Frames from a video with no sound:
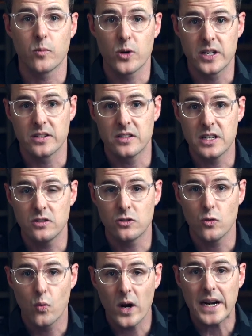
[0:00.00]
predeceased
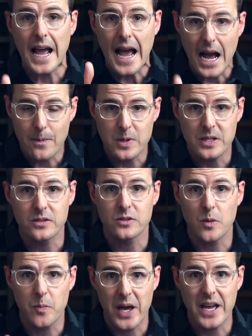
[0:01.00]
you, what happens
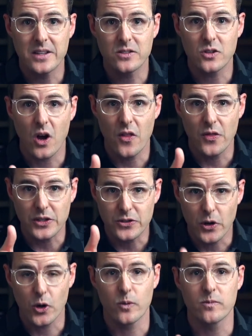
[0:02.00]
depends on the
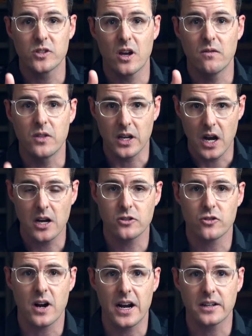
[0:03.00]
terms of the
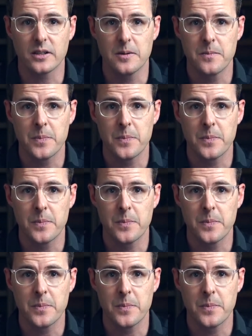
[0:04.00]
contract.